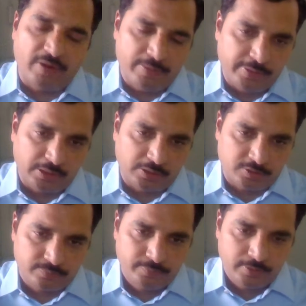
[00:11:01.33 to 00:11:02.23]
5
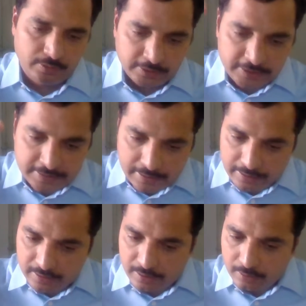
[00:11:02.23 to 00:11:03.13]
meters. This is
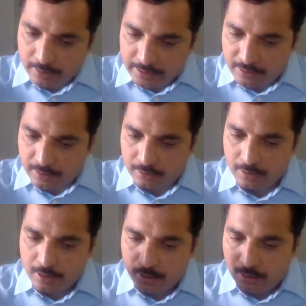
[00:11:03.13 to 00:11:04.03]
another
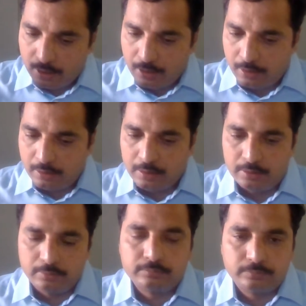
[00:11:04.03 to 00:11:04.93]
uh,
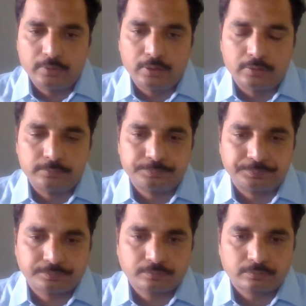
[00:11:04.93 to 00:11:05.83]
uh, uh,
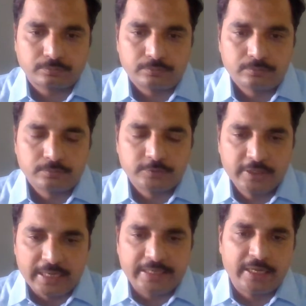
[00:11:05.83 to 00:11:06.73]

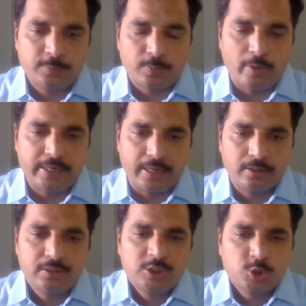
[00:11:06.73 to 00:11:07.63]
criteria is
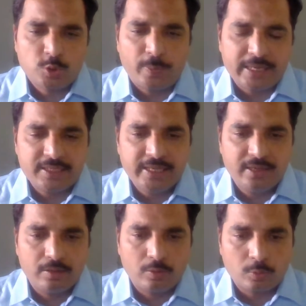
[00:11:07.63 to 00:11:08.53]
provided. So far as
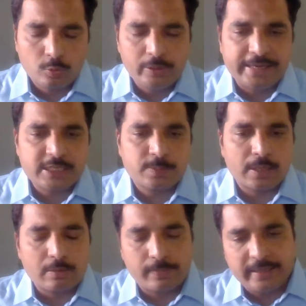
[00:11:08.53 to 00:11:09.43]
the rule in
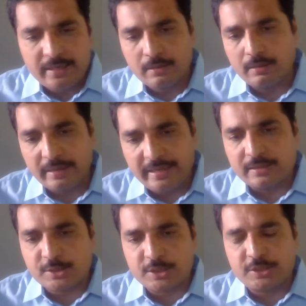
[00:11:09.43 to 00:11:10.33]
respect of
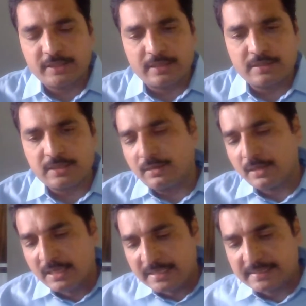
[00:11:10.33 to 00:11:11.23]
reconstruction is concerned,
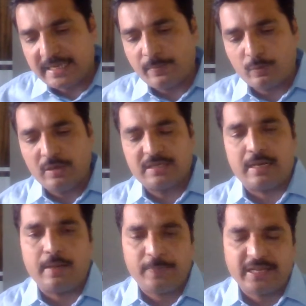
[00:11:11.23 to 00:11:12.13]
same rule is
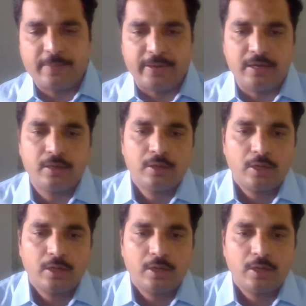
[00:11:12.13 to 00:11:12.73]
applicable